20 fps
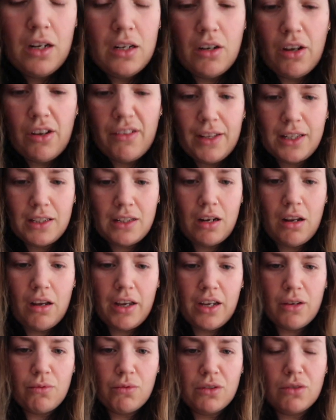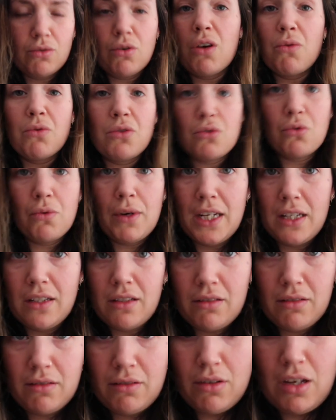No, that's a lie. I was
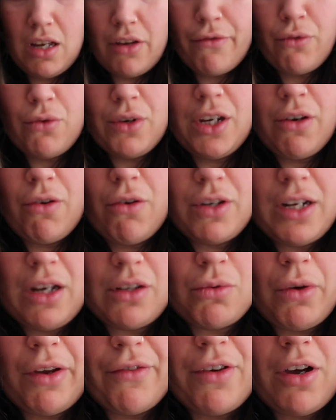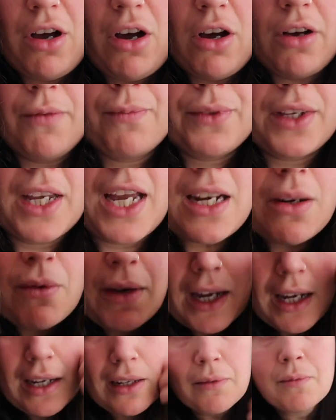always a 40-year-old housewife at heart.
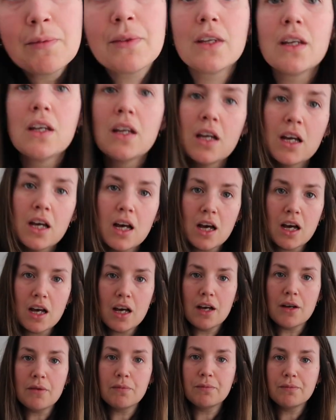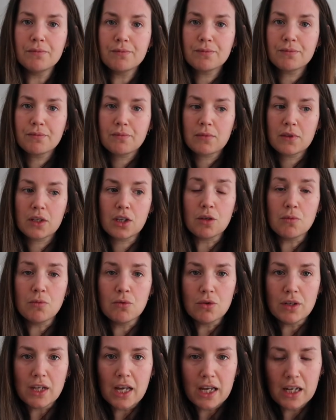Anyway, good
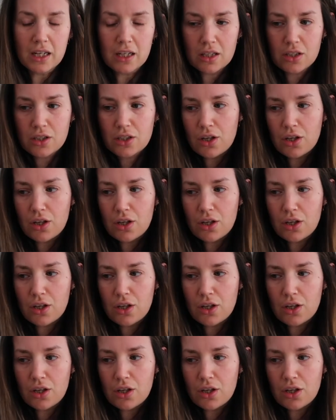morning.